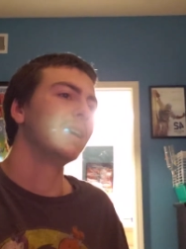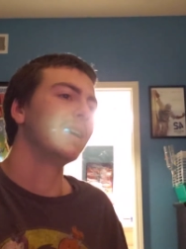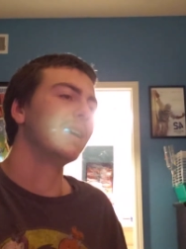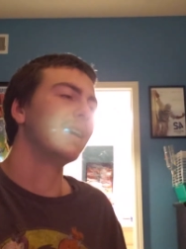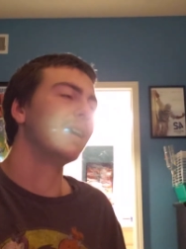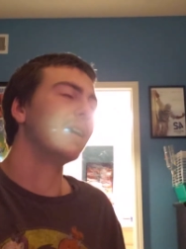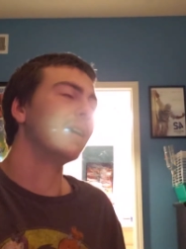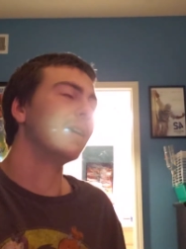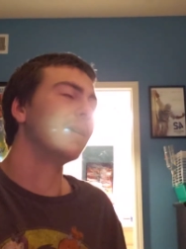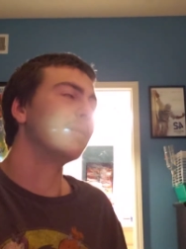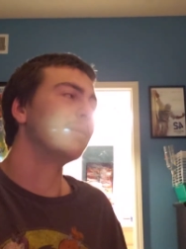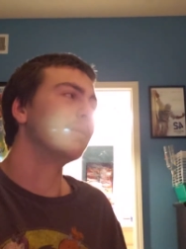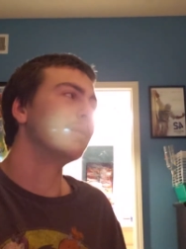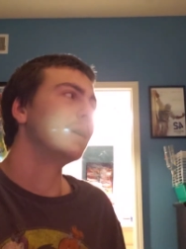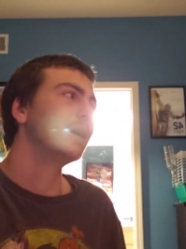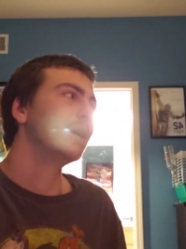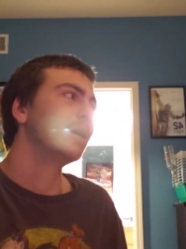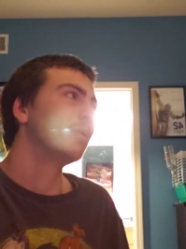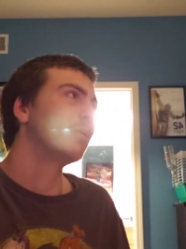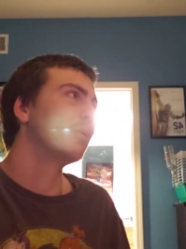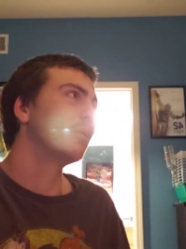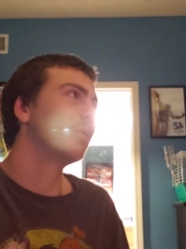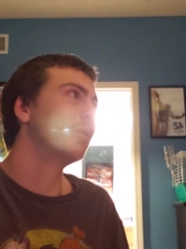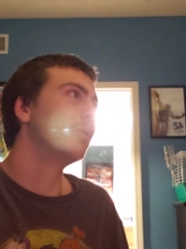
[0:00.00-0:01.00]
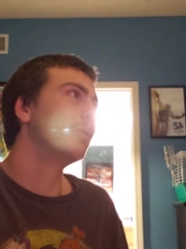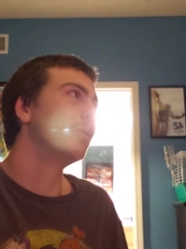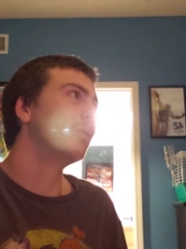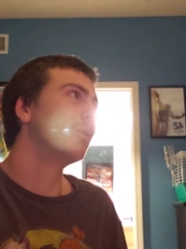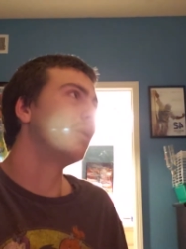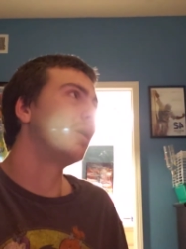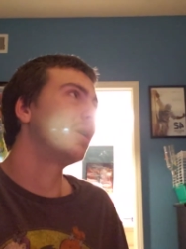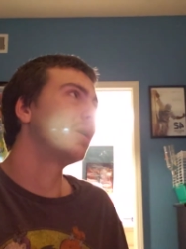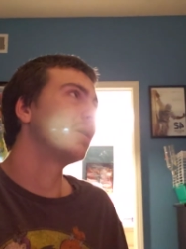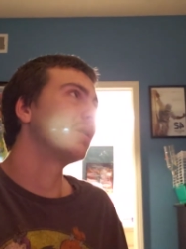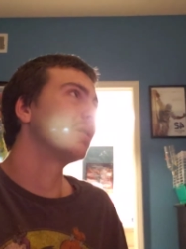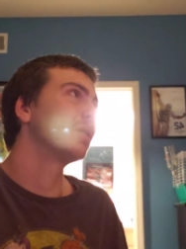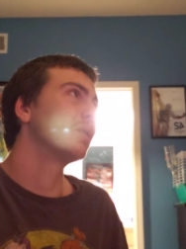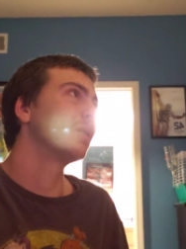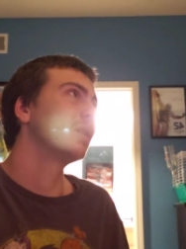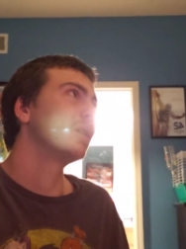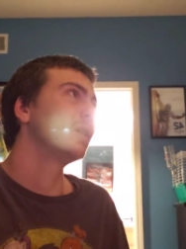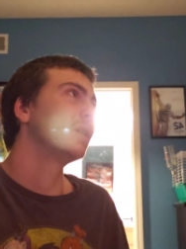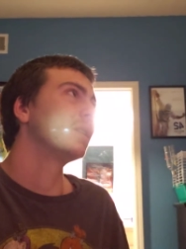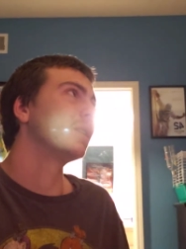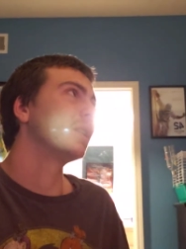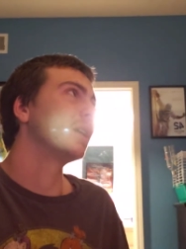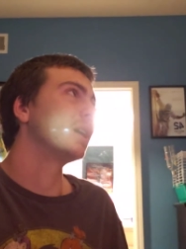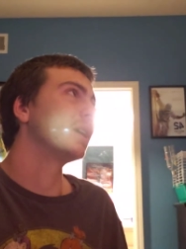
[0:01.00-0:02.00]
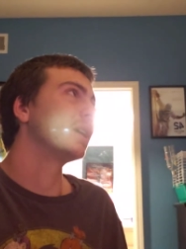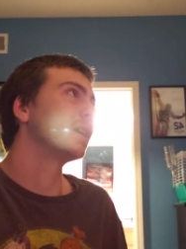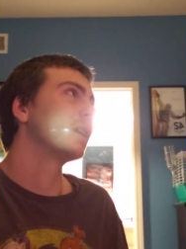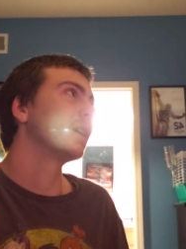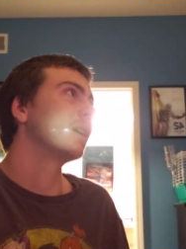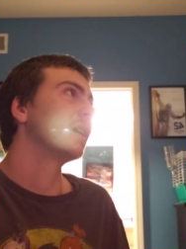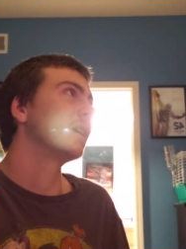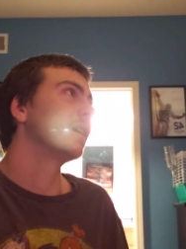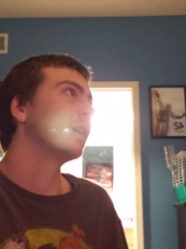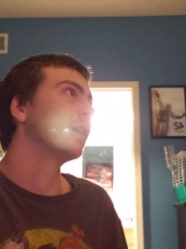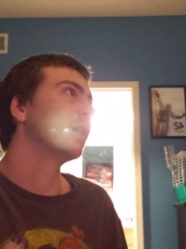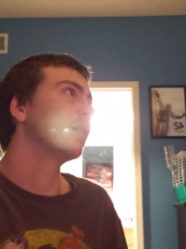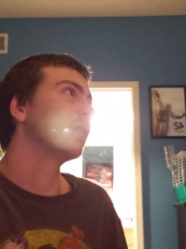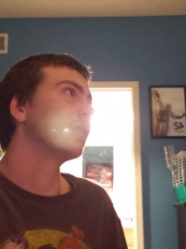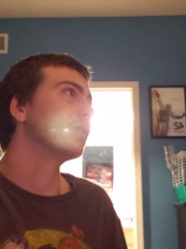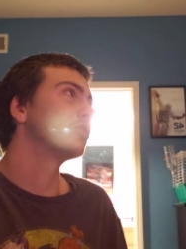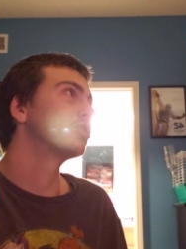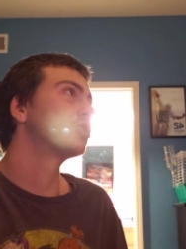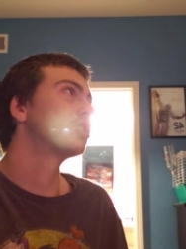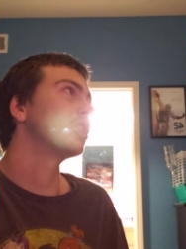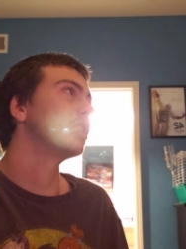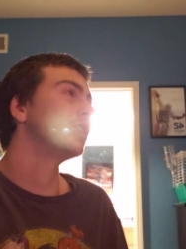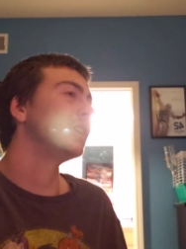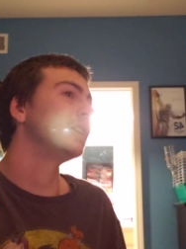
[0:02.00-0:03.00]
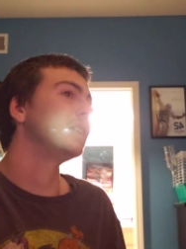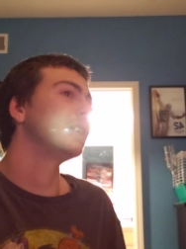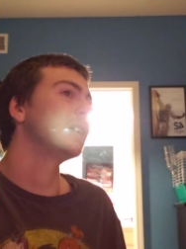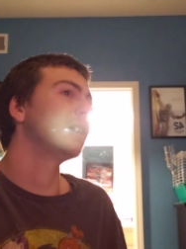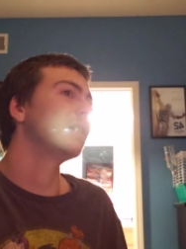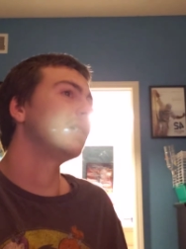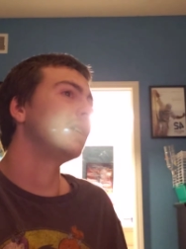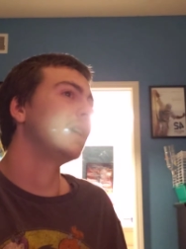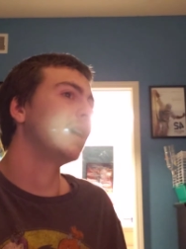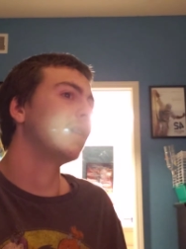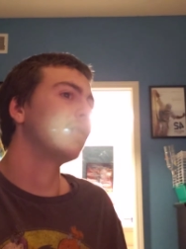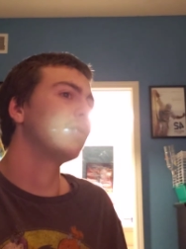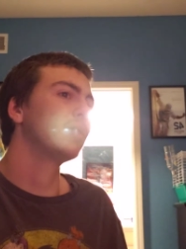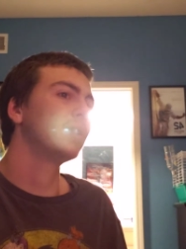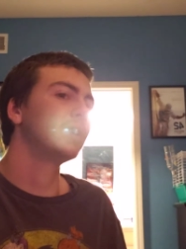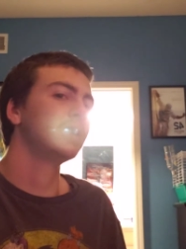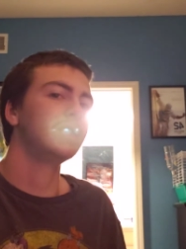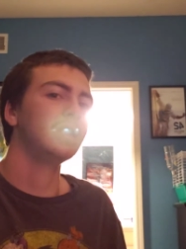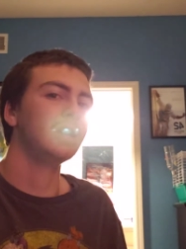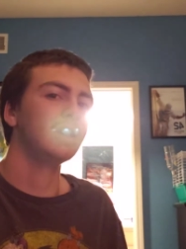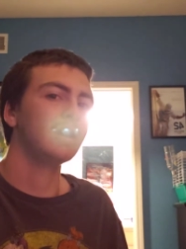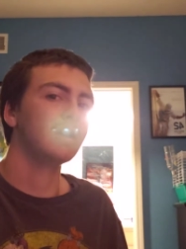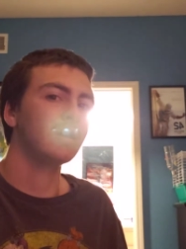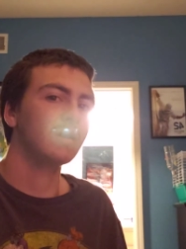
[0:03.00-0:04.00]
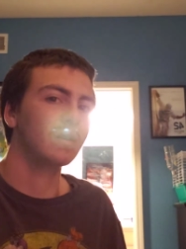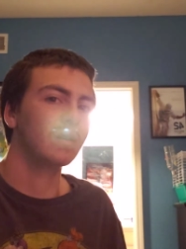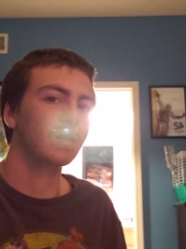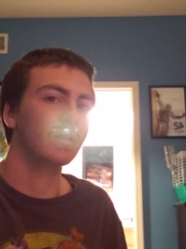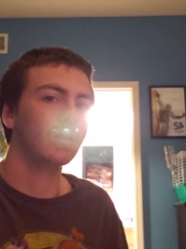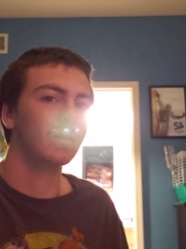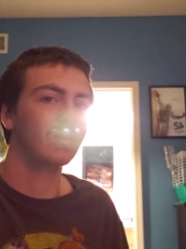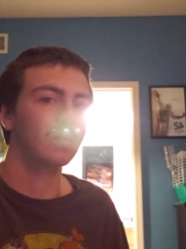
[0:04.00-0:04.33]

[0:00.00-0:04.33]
um, who are like shutting down everything